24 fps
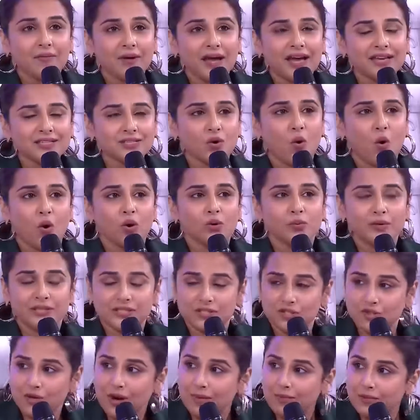has
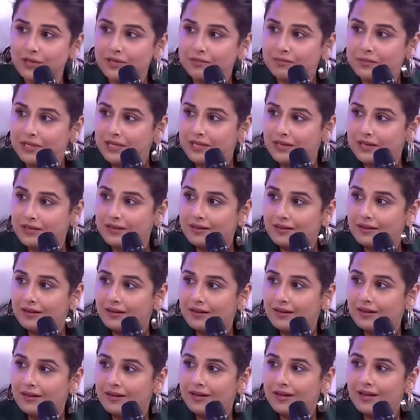always troubled me.
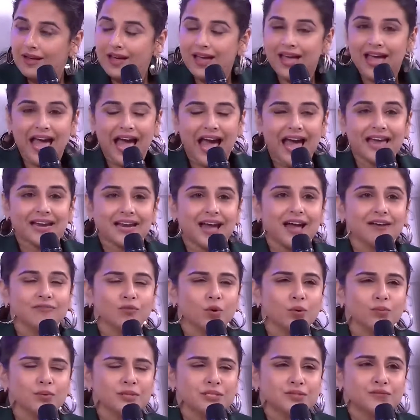And I've
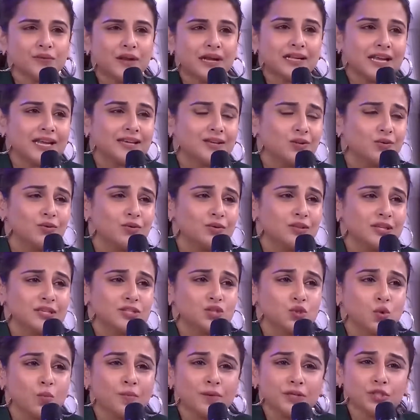always felt like,
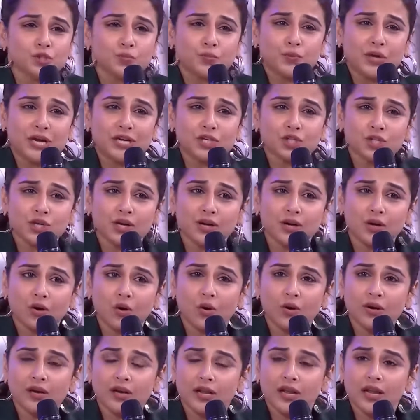there's so much pressure
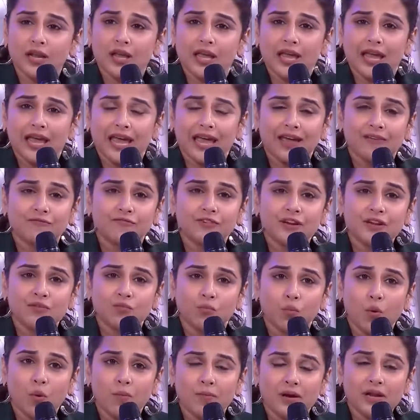on every
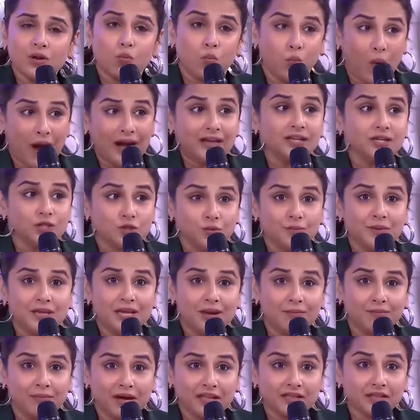woman, one, to be
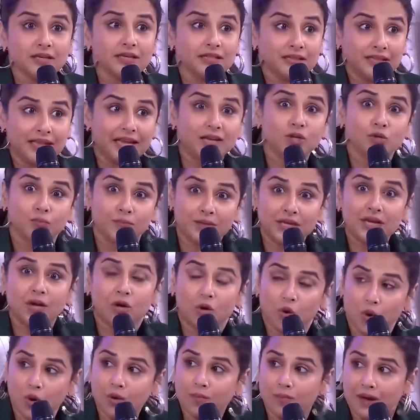a mother and then to be a
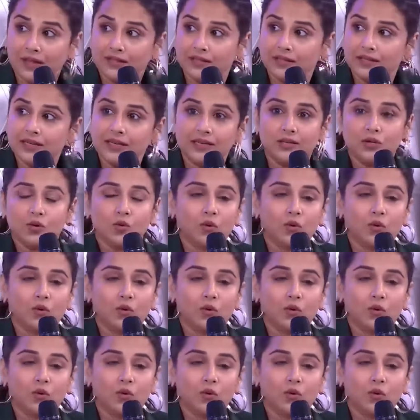good mother. And